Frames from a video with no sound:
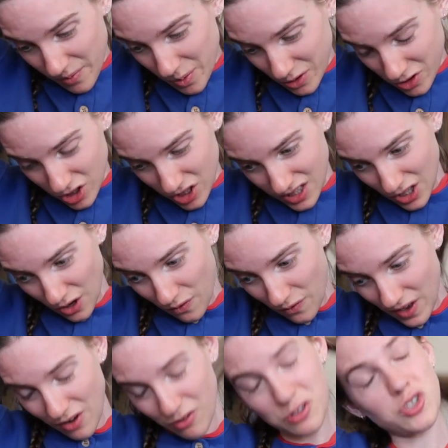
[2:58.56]
I've been watching
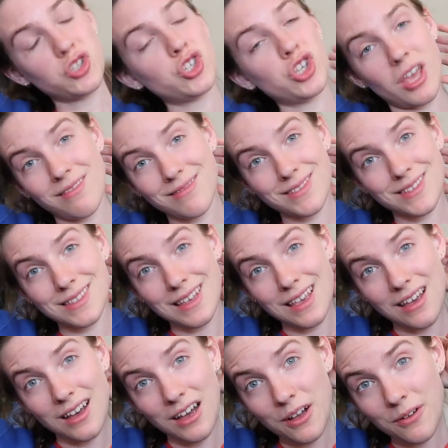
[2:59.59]
Sophia and
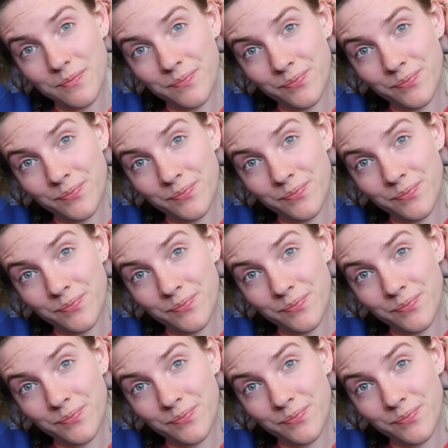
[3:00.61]
Chintzia.